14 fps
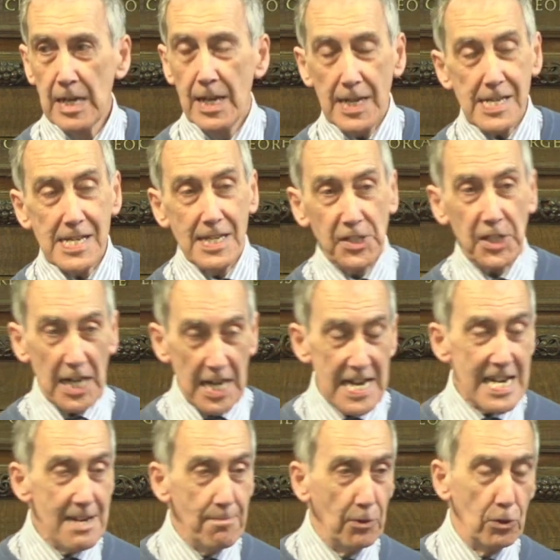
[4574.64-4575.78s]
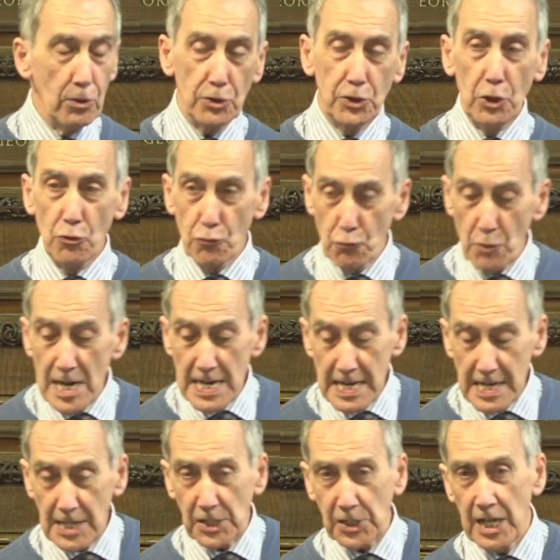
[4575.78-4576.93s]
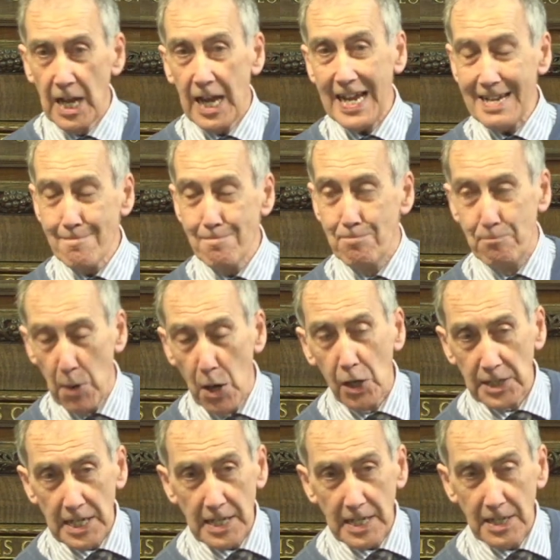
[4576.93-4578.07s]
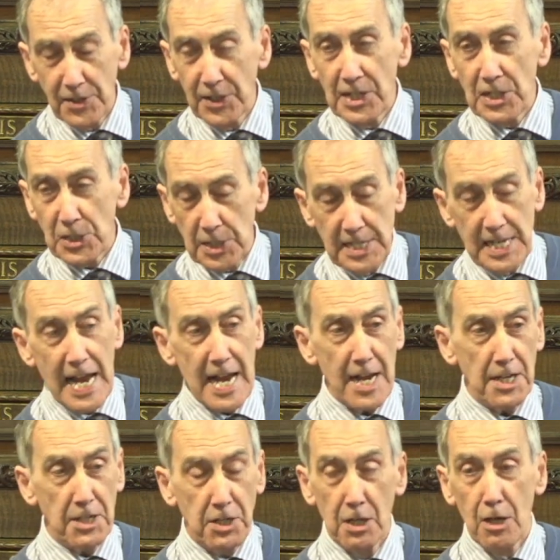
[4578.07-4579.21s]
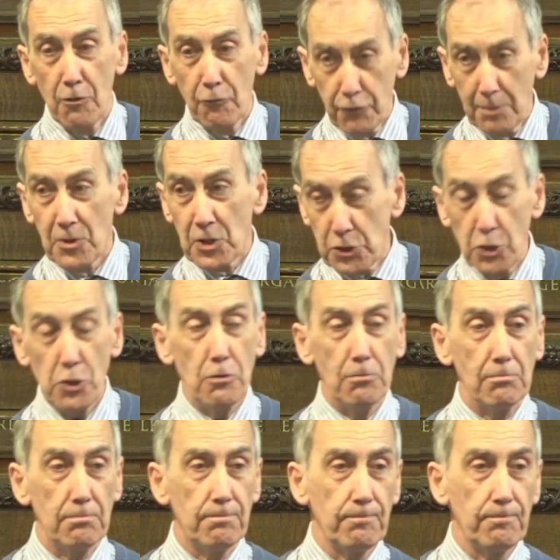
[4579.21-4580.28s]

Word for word: He is able to raise a body that is dead from the tomb.